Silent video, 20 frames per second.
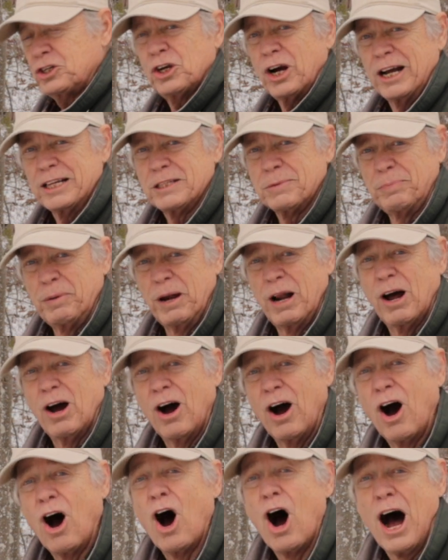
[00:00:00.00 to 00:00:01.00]
shots have been
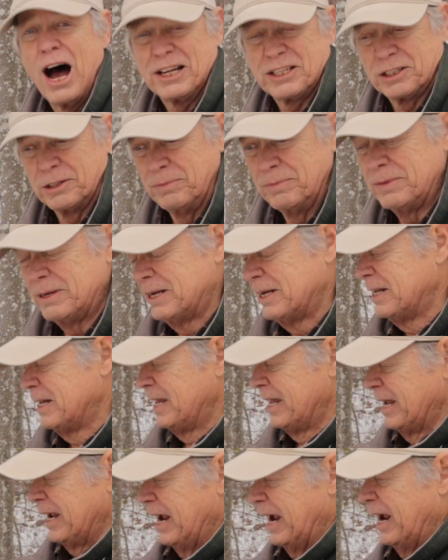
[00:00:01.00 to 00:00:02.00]
awesome.
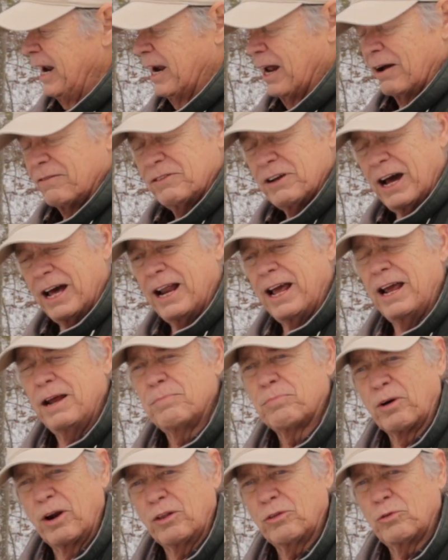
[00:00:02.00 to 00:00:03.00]
And I've got a
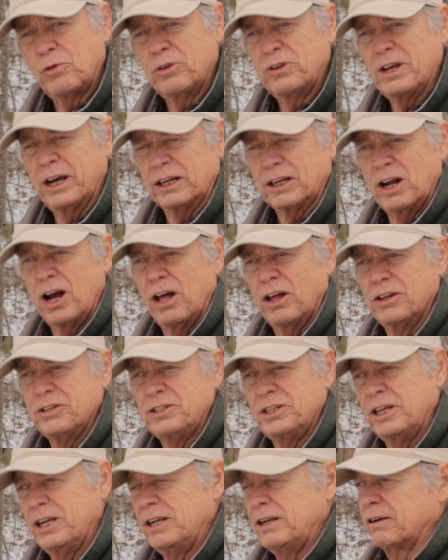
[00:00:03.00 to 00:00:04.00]
breakthrough
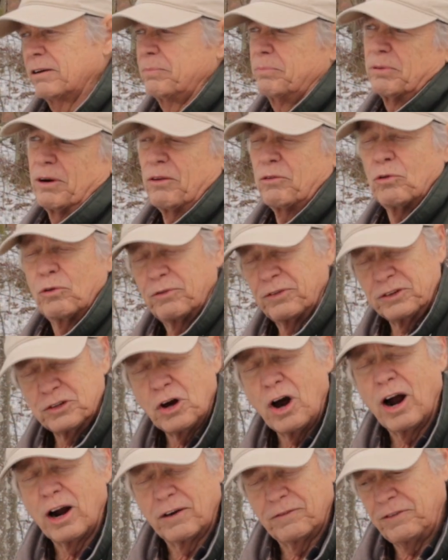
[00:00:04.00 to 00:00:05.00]
technology or breakthrough
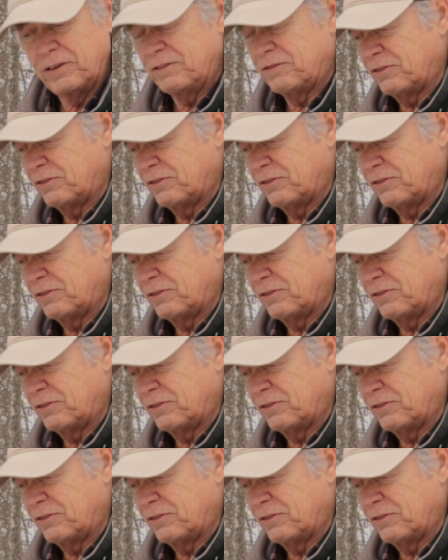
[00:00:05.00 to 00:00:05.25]
photography